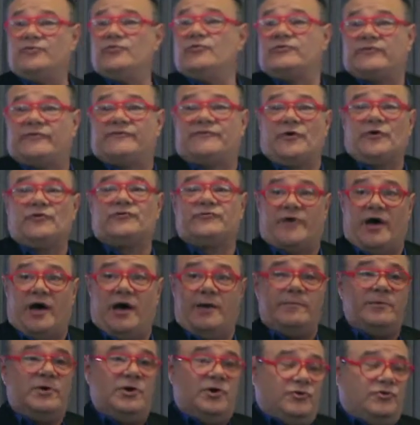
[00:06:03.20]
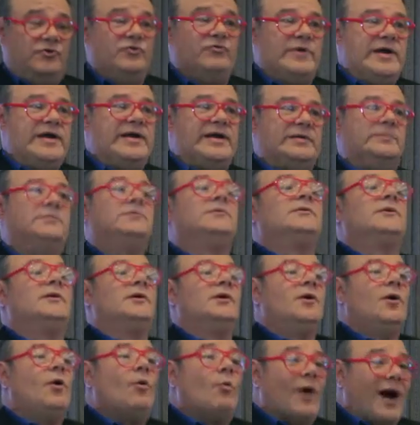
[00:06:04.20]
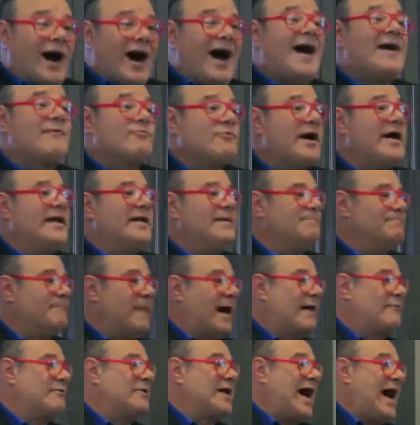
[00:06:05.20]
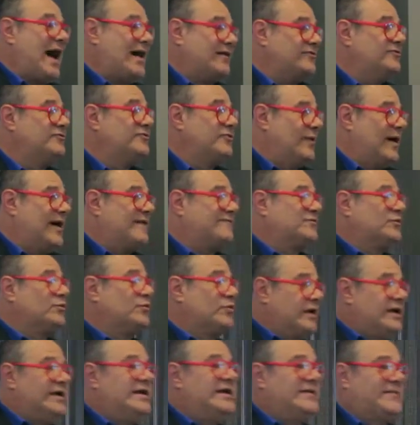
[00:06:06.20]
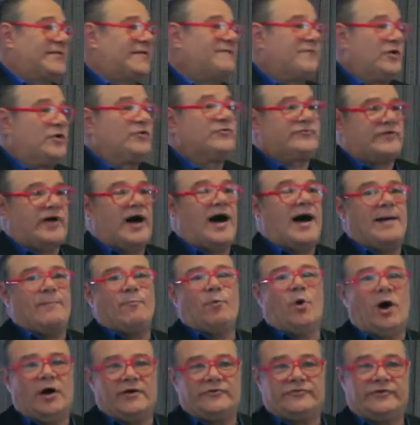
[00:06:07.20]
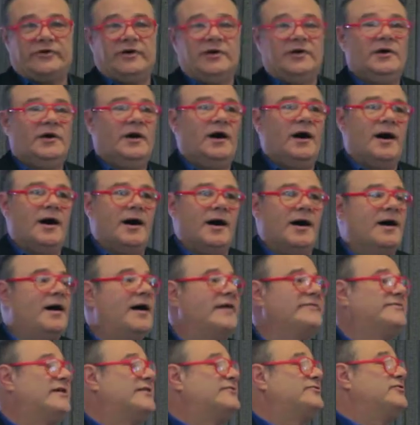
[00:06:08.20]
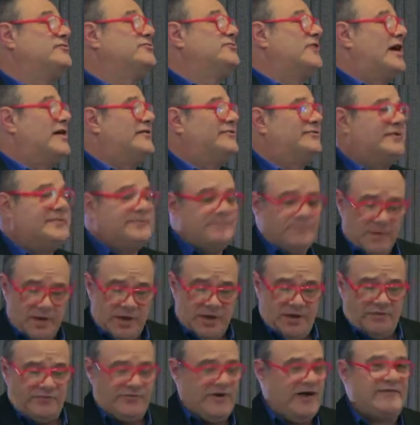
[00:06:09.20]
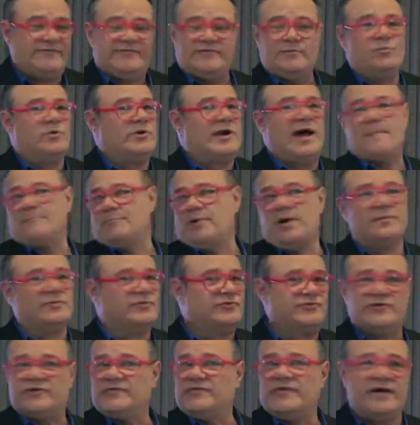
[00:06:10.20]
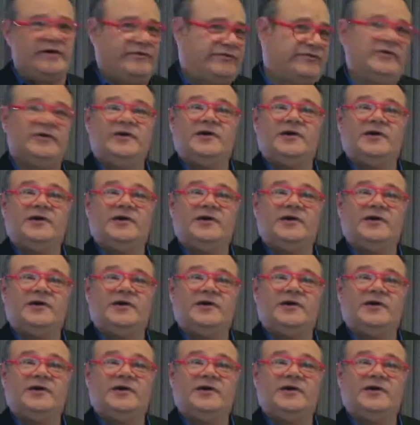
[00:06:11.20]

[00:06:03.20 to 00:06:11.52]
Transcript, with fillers: to you, it's the first time you read it. Well, I read it, and my reaction to it after reading it the first time was, uh, I said to Jason, Jason, we're not publishing this.